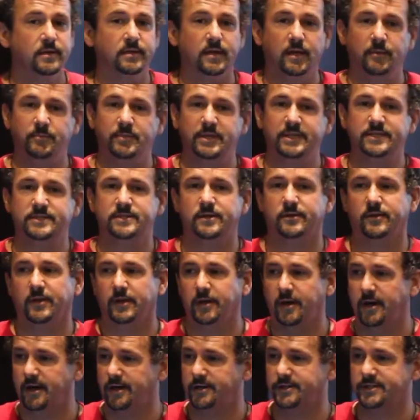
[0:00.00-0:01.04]
Lumbees are the
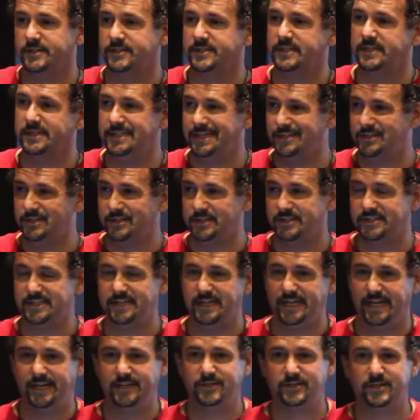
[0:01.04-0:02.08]
largest indigenous
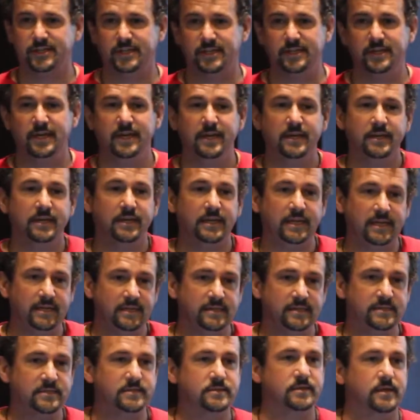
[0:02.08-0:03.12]
nation
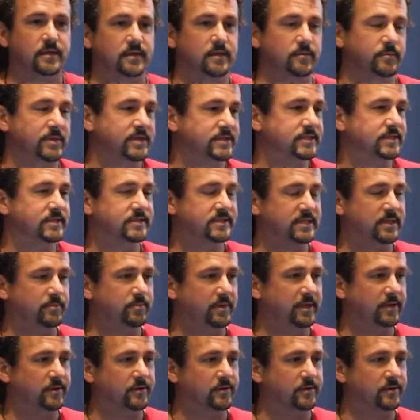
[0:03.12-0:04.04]
east of the Mississippi.